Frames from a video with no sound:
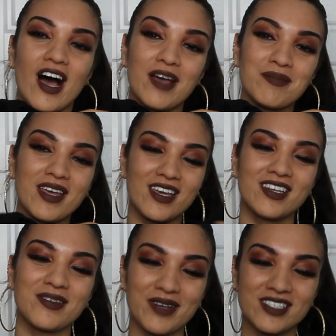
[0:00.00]
I
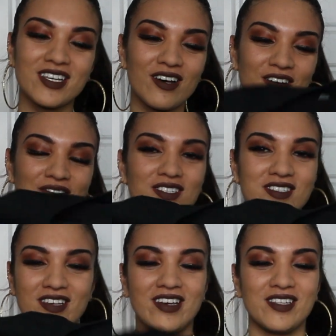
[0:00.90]
made myself,
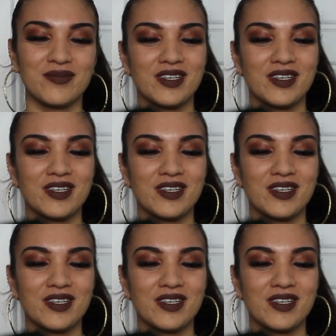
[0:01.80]
designed